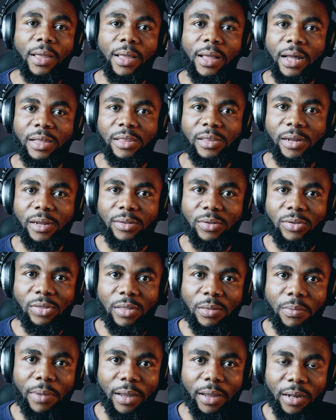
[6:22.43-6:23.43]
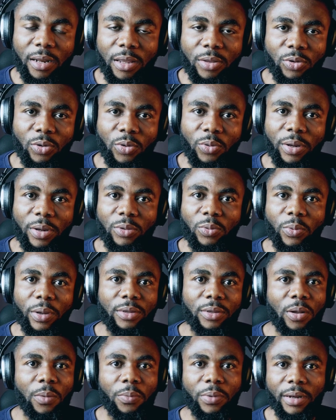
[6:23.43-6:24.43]
I started to see my click through rate went
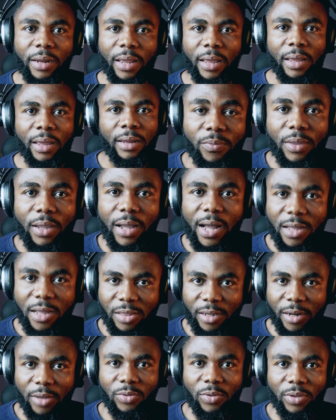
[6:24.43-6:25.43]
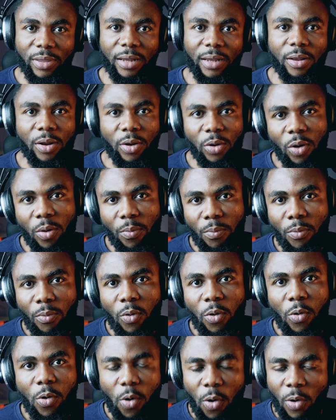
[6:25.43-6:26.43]
up, and and I started to get a lot
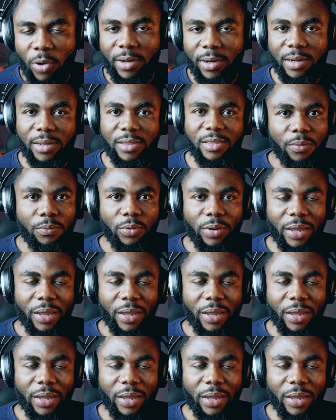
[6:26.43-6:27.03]
more orders.